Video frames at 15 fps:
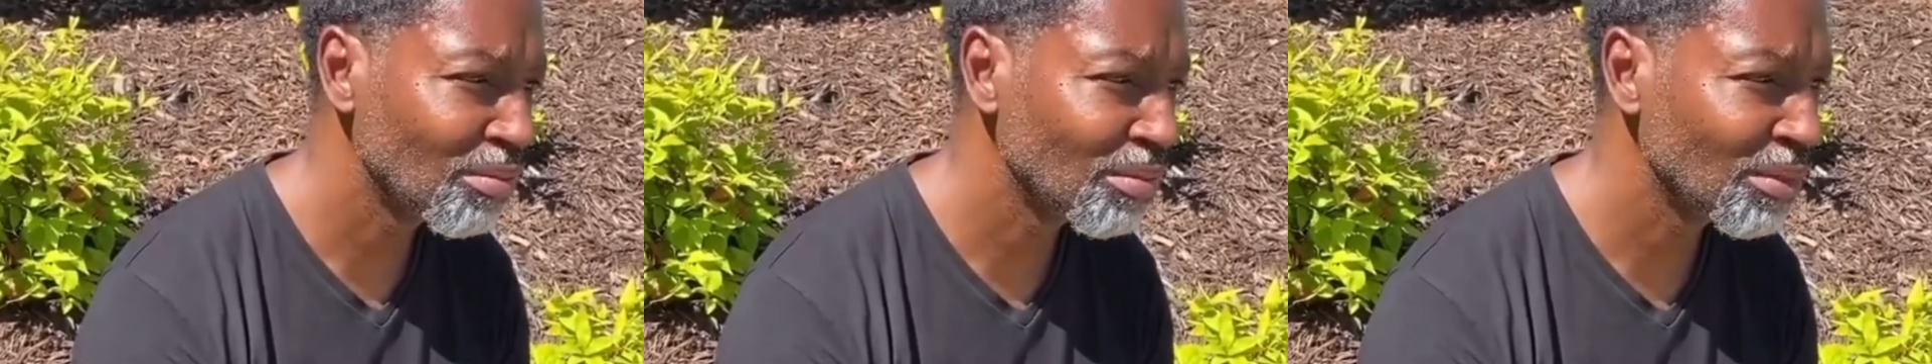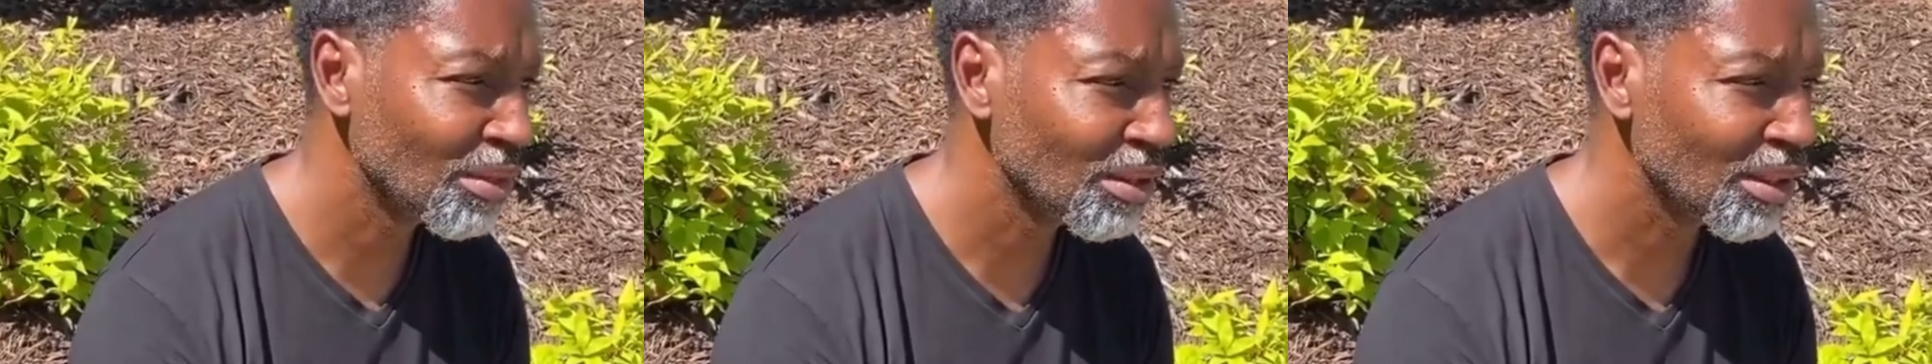
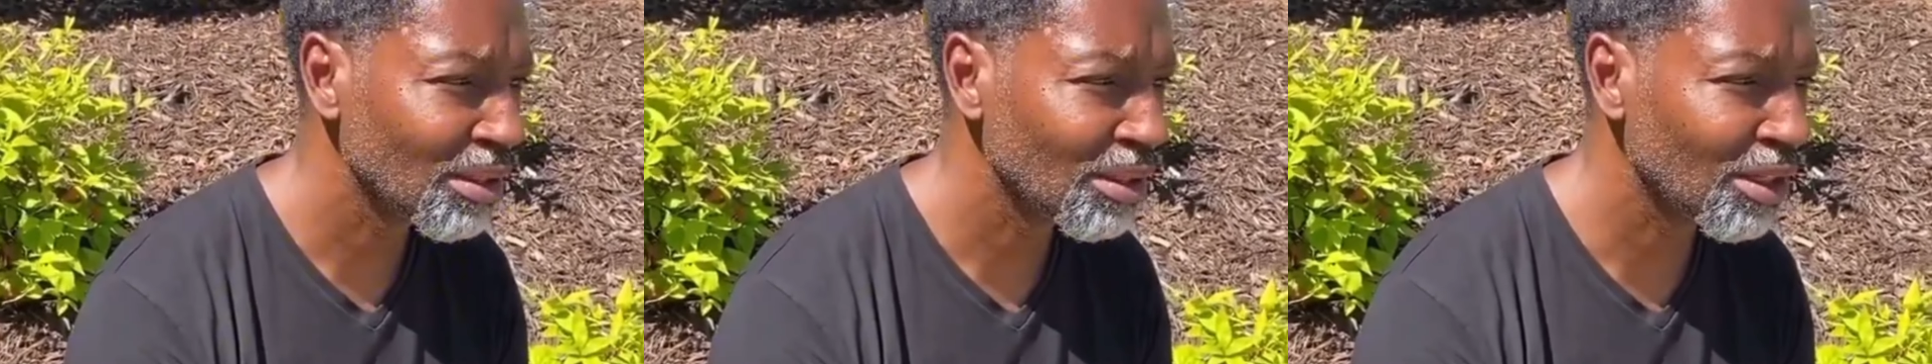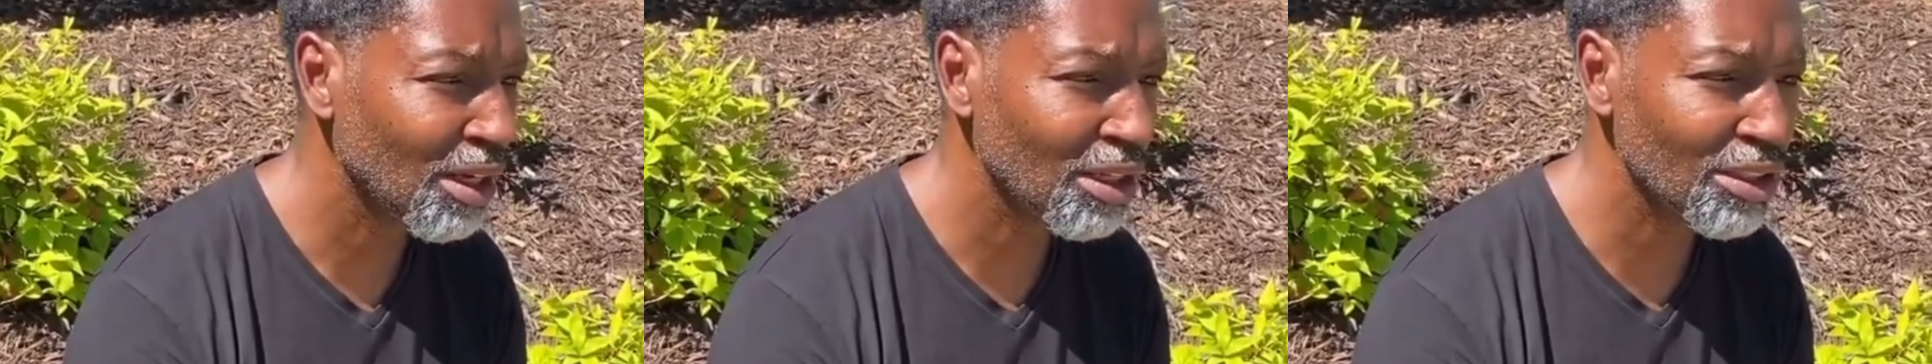
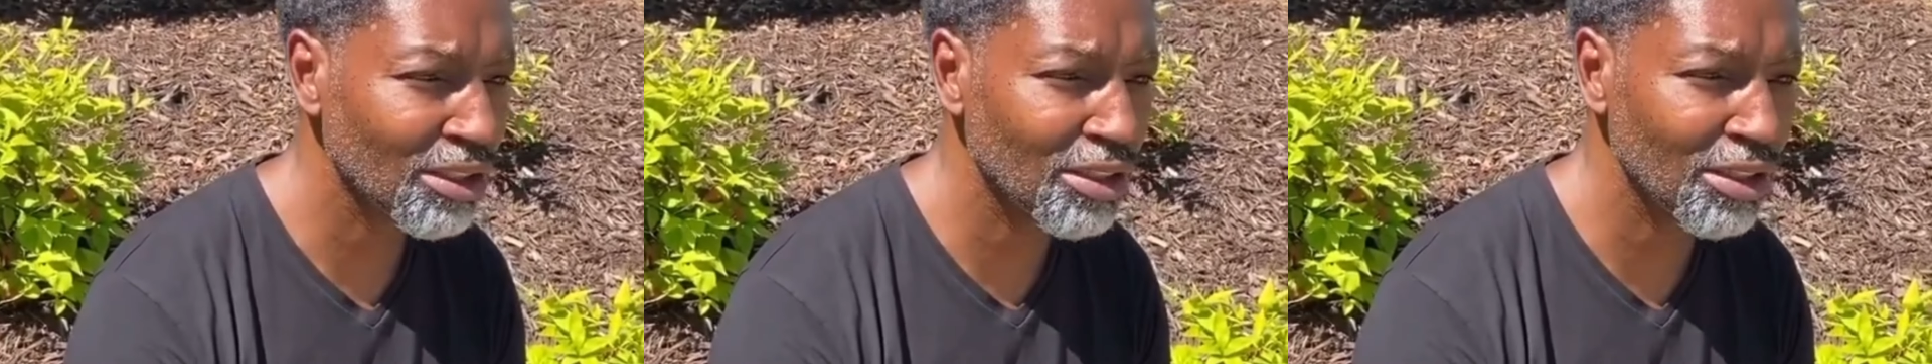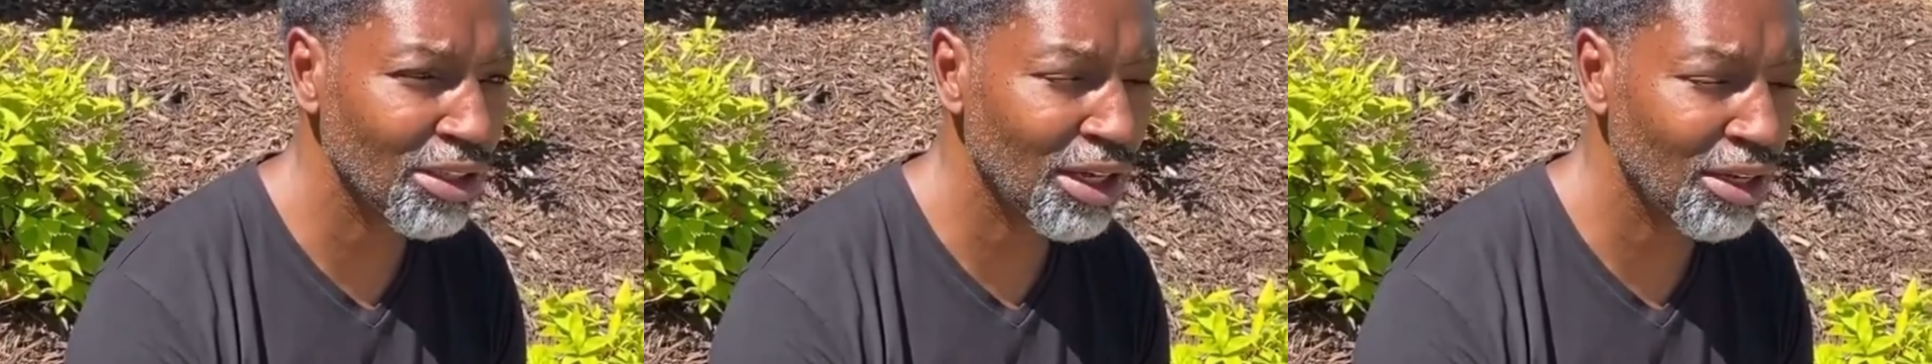days from
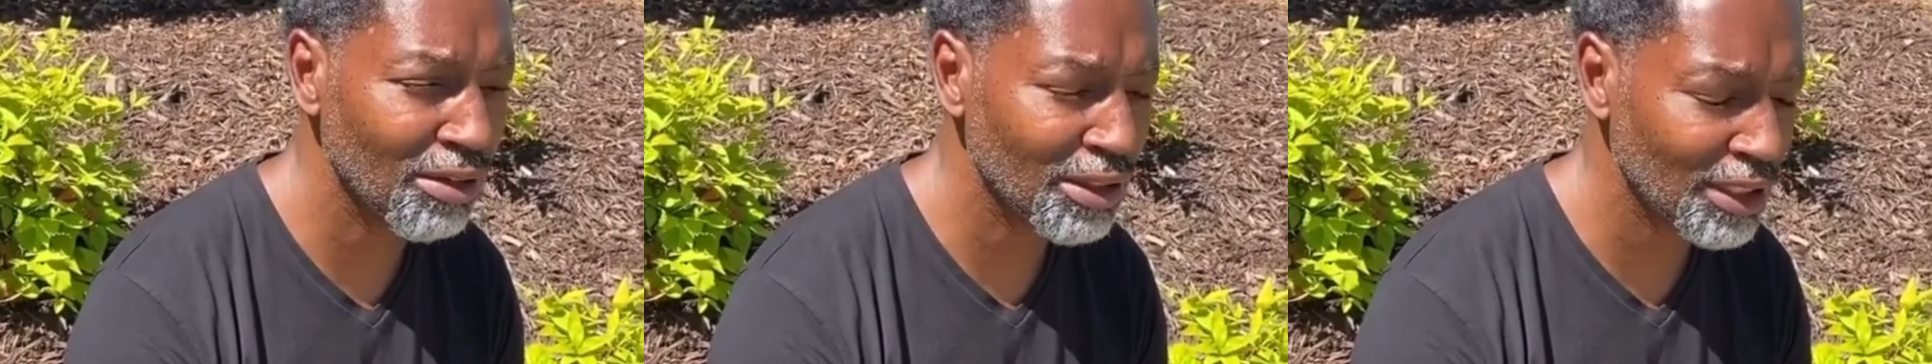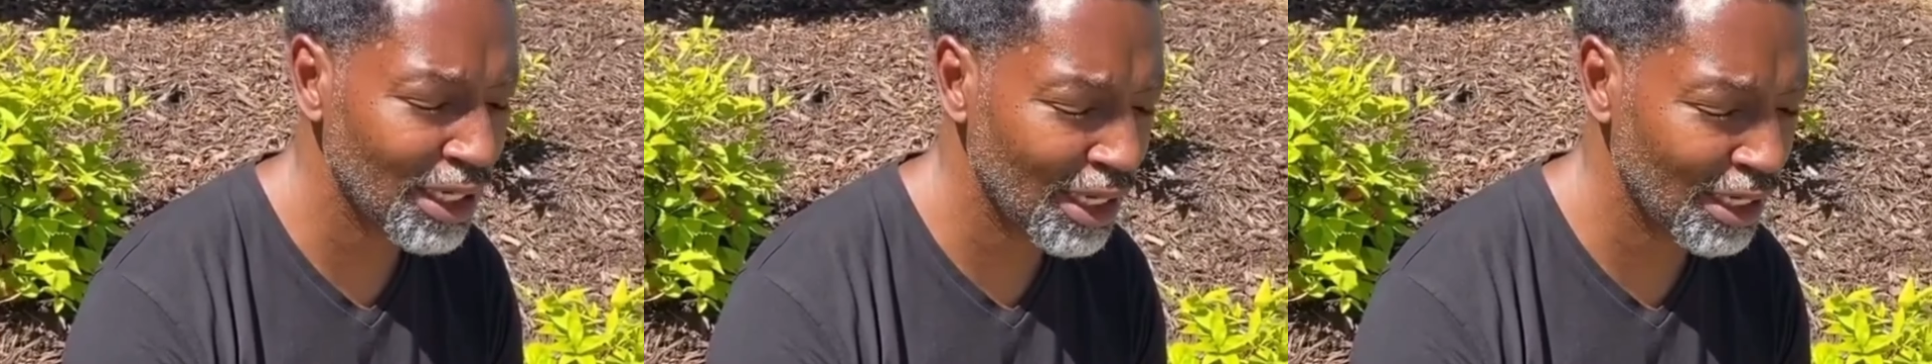when I used to
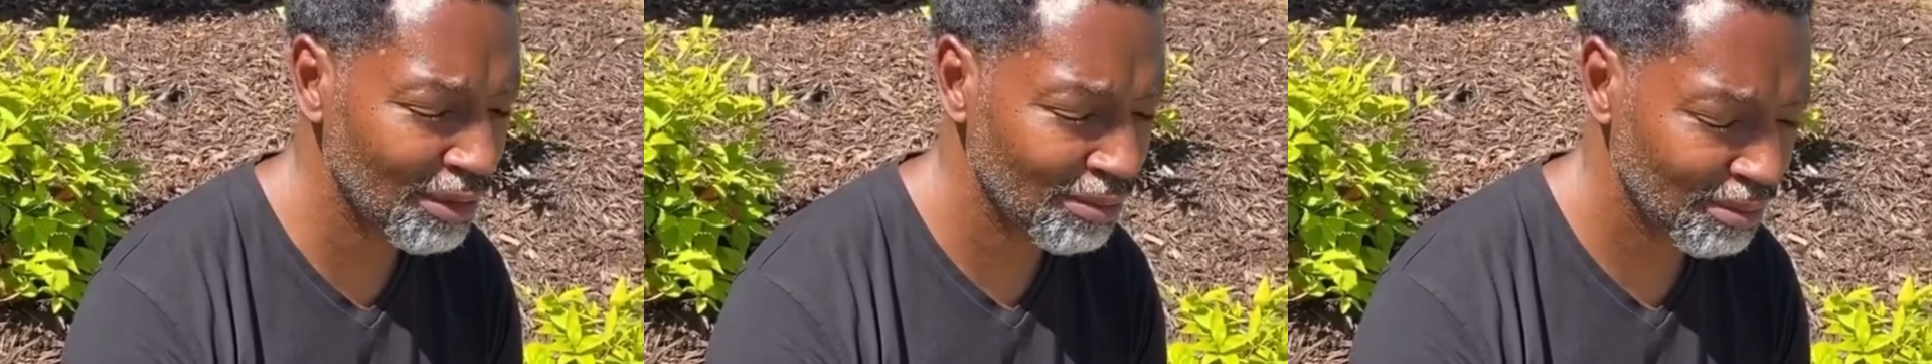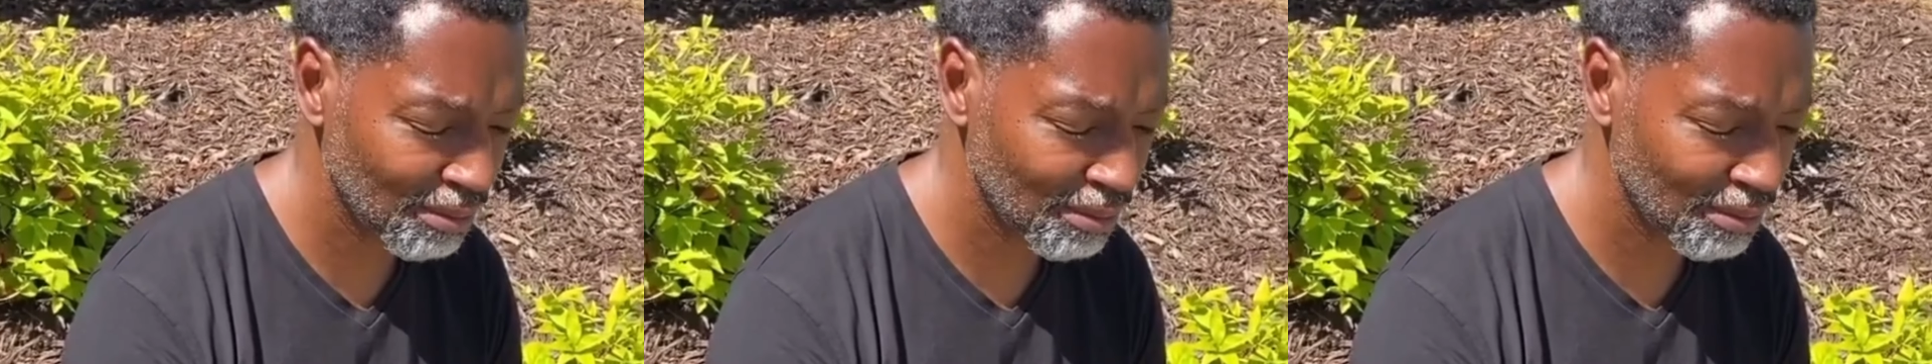do criminal